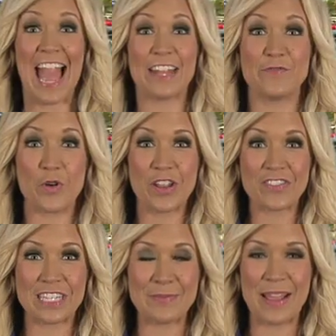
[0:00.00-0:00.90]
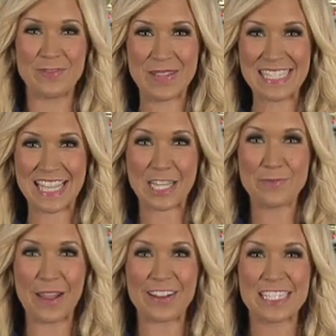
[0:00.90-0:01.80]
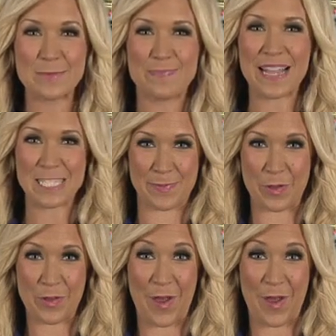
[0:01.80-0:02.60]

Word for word: At Ford of Clermont, we sell America's best-built